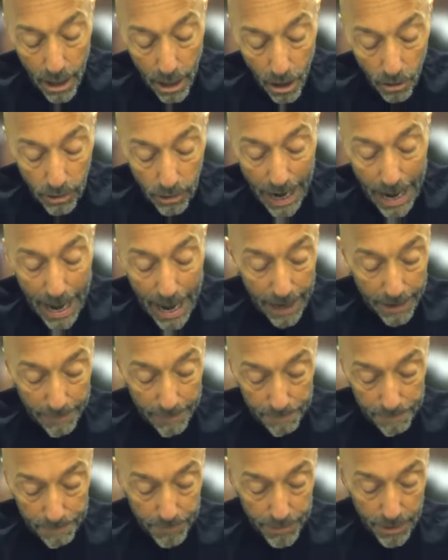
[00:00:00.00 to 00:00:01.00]
O
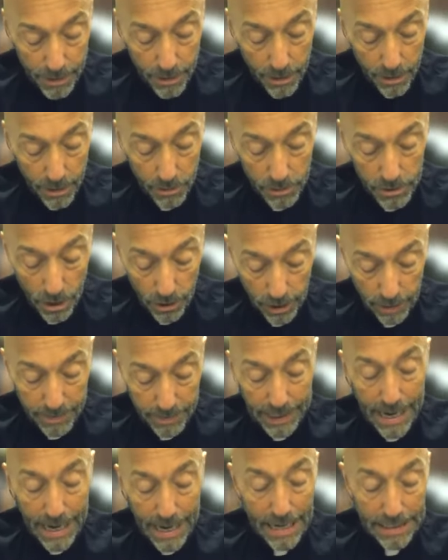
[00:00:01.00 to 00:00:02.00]
God, whose only
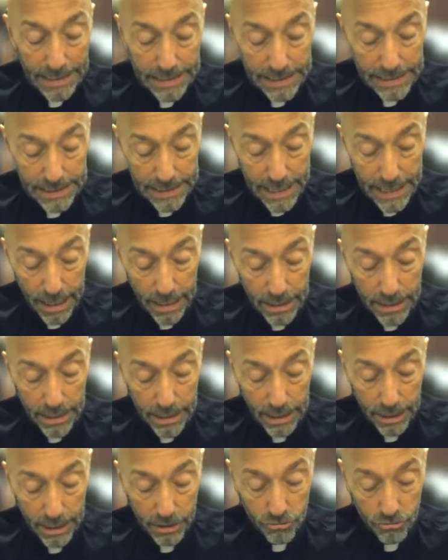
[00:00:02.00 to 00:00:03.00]
begotten
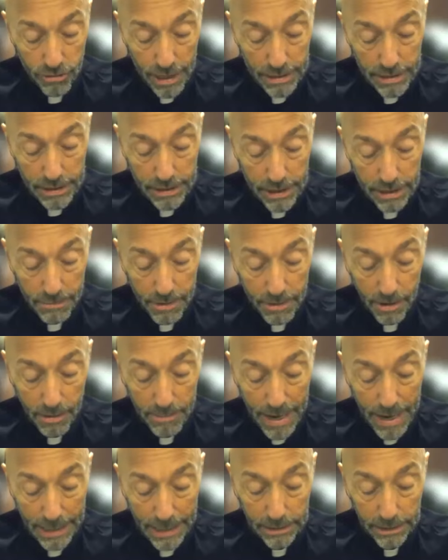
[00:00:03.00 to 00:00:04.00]
Son entrusted Mary
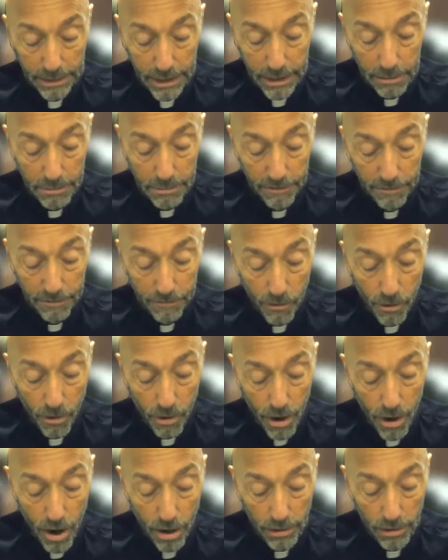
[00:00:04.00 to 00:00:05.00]
Magdalene
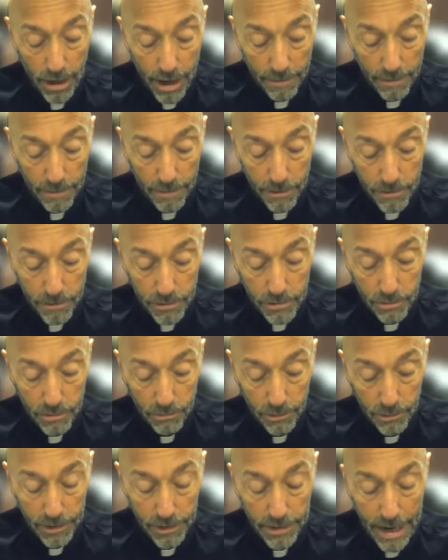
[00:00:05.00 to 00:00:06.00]
before all others
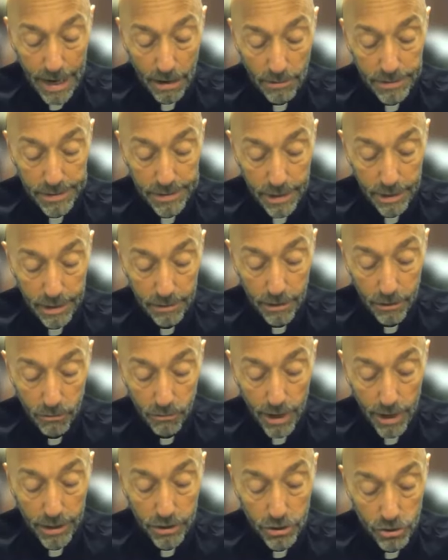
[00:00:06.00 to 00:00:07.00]
with announcing the
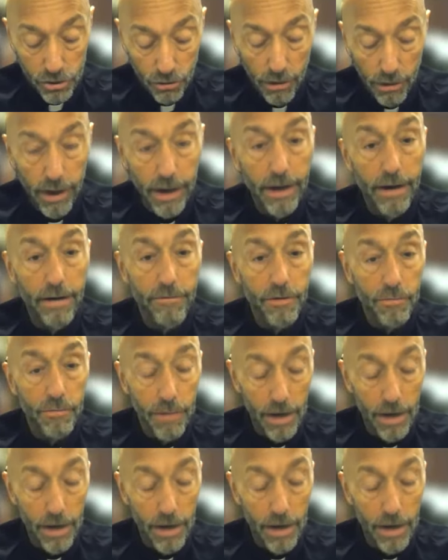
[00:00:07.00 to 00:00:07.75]
great joy of the